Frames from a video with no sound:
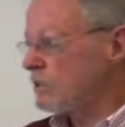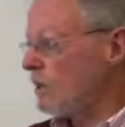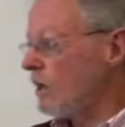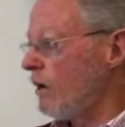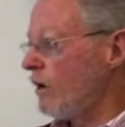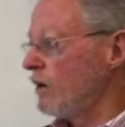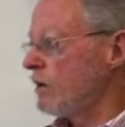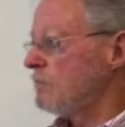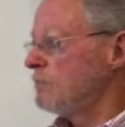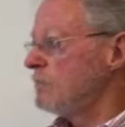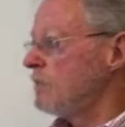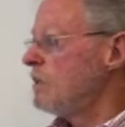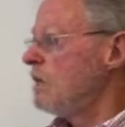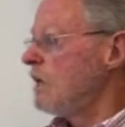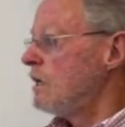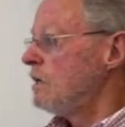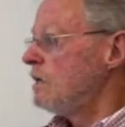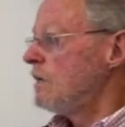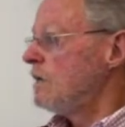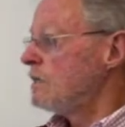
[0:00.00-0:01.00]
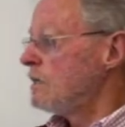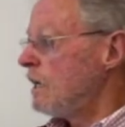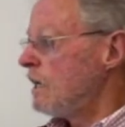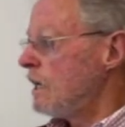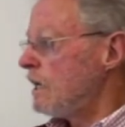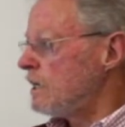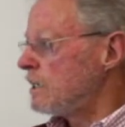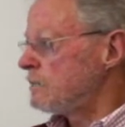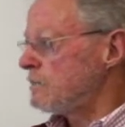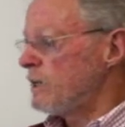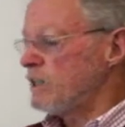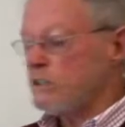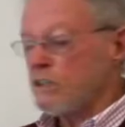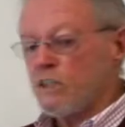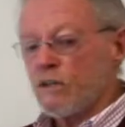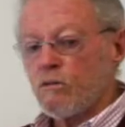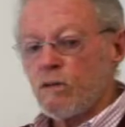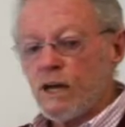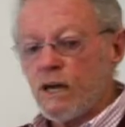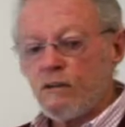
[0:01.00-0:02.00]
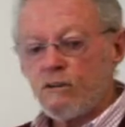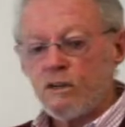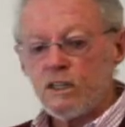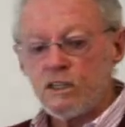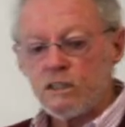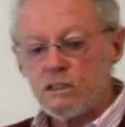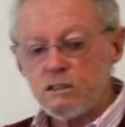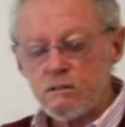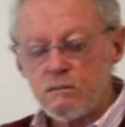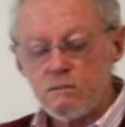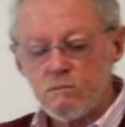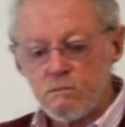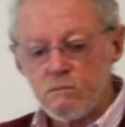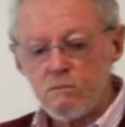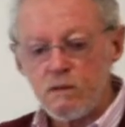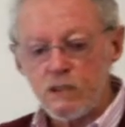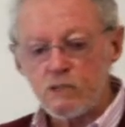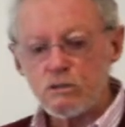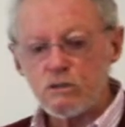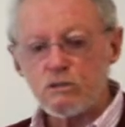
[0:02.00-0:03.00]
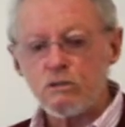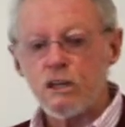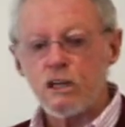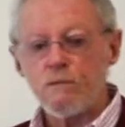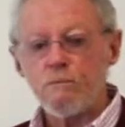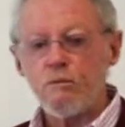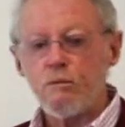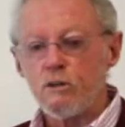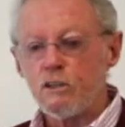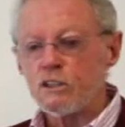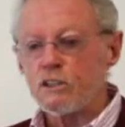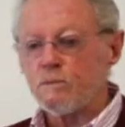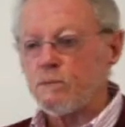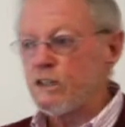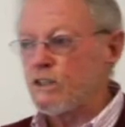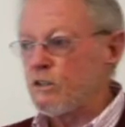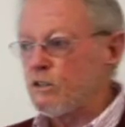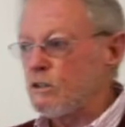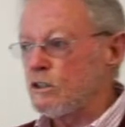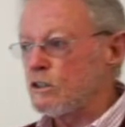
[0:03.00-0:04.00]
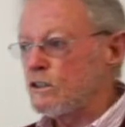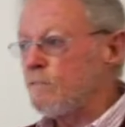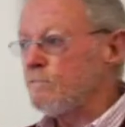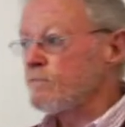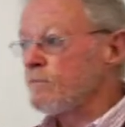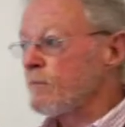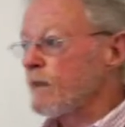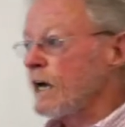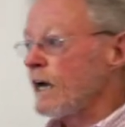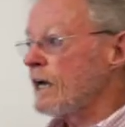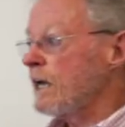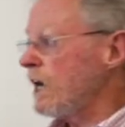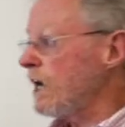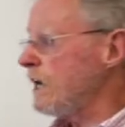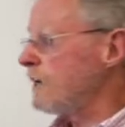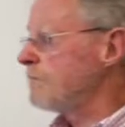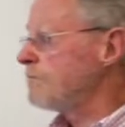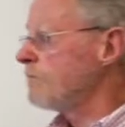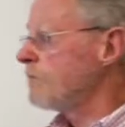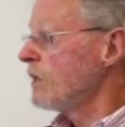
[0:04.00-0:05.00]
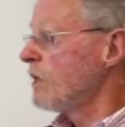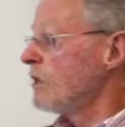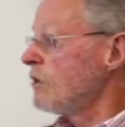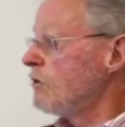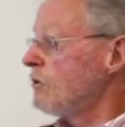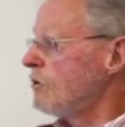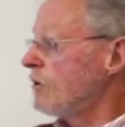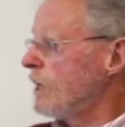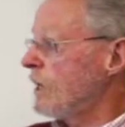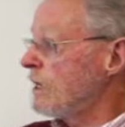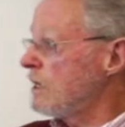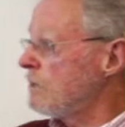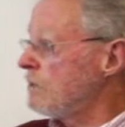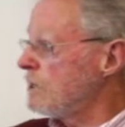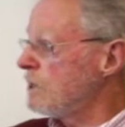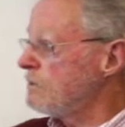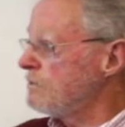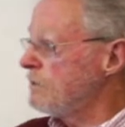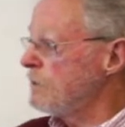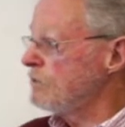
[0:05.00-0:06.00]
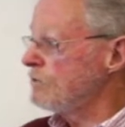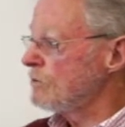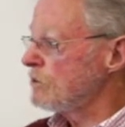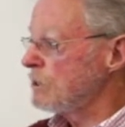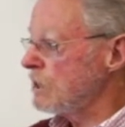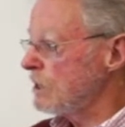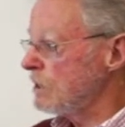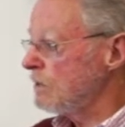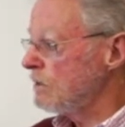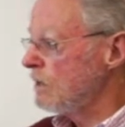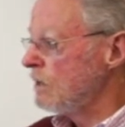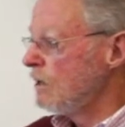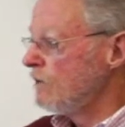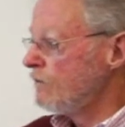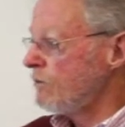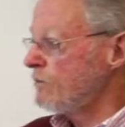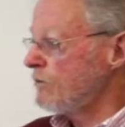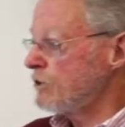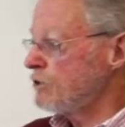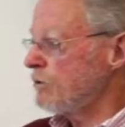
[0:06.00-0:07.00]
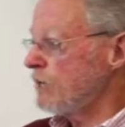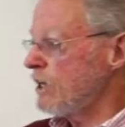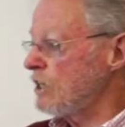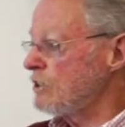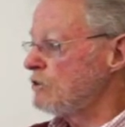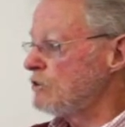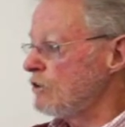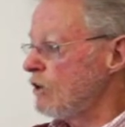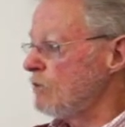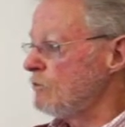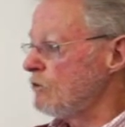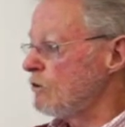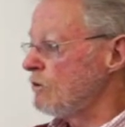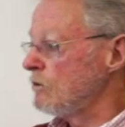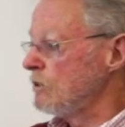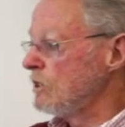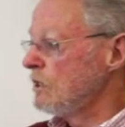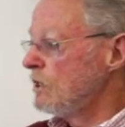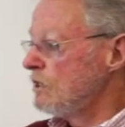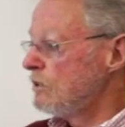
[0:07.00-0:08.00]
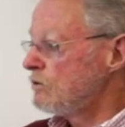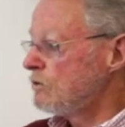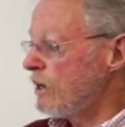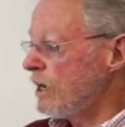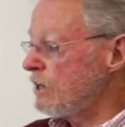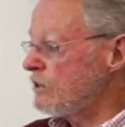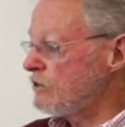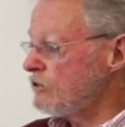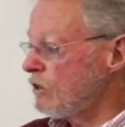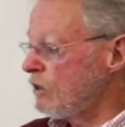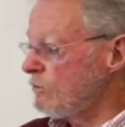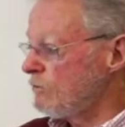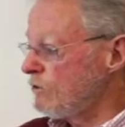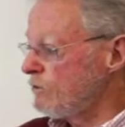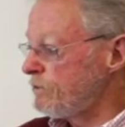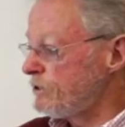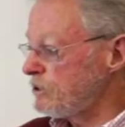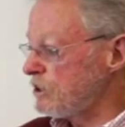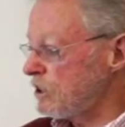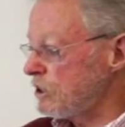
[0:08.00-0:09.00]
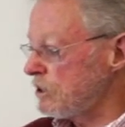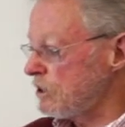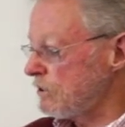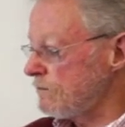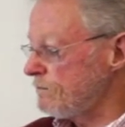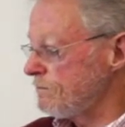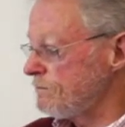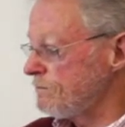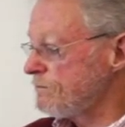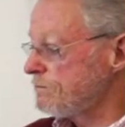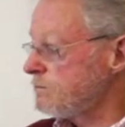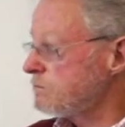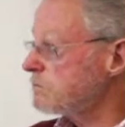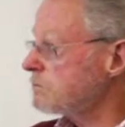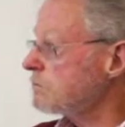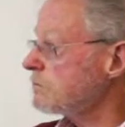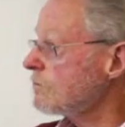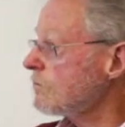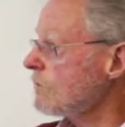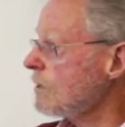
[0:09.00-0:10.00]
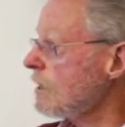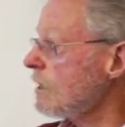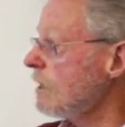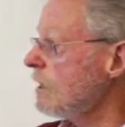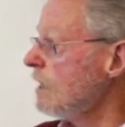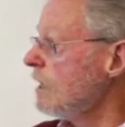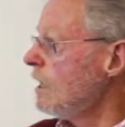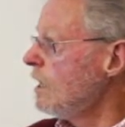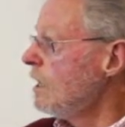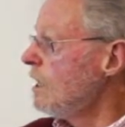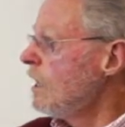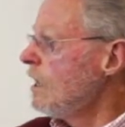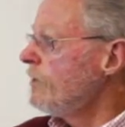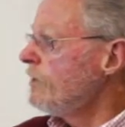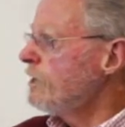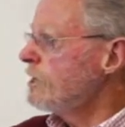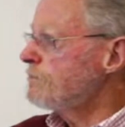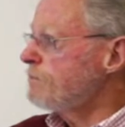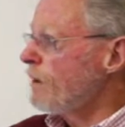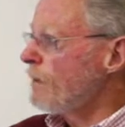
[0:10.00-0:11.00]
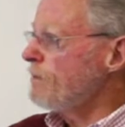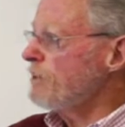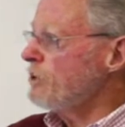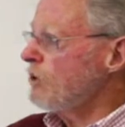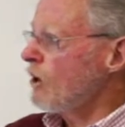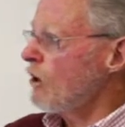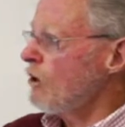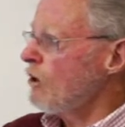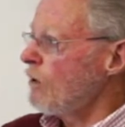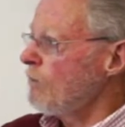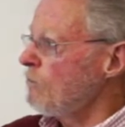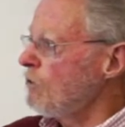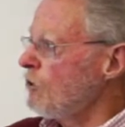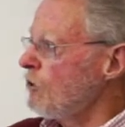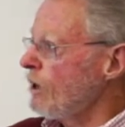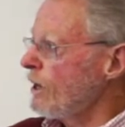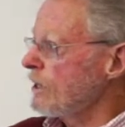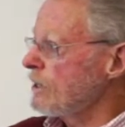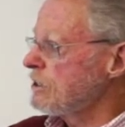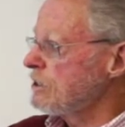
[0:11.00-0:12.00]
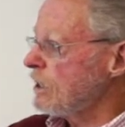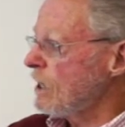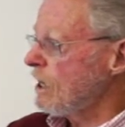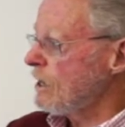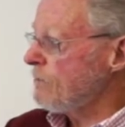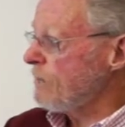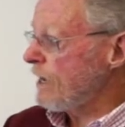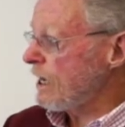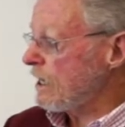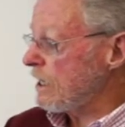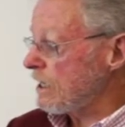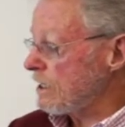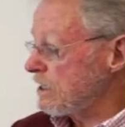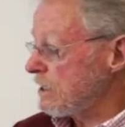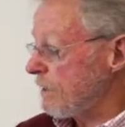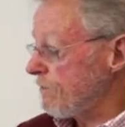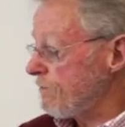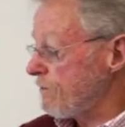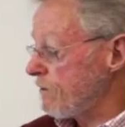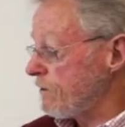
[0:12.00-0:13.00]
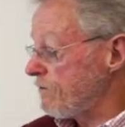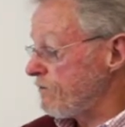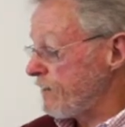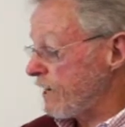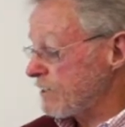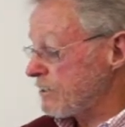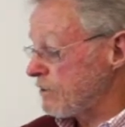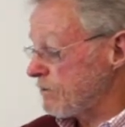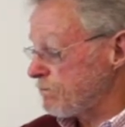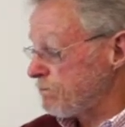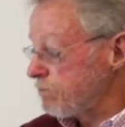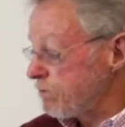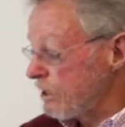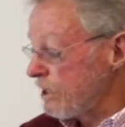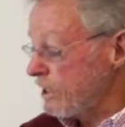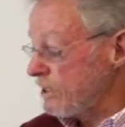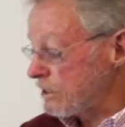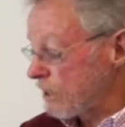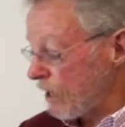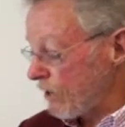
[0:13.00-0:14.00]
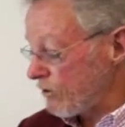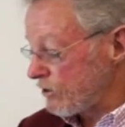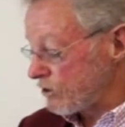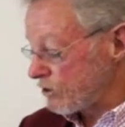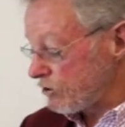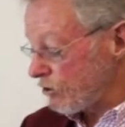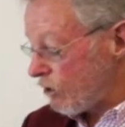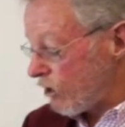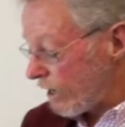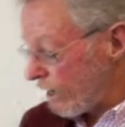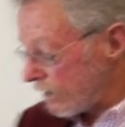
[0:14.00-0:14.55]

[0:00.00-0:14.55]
going, especially around these muscle trigger points, because again, you're getting these minerals in from a transdermal position. There's probably not a lot more I can say about it, except for the fact that please go and try